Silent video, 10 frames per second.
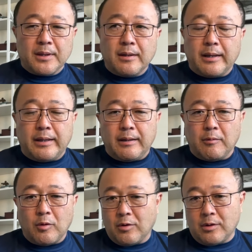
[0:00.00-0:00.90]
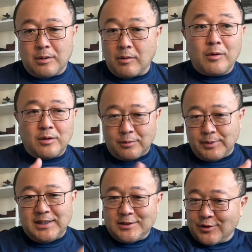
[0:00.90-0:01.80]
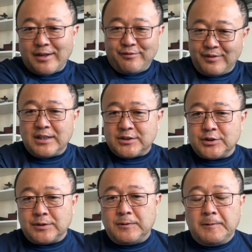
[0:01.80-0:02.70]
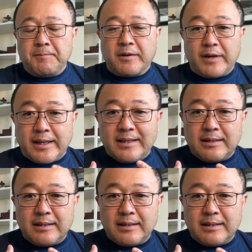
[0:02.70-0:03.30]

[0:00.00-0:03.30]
or oh, we need to have vision, right?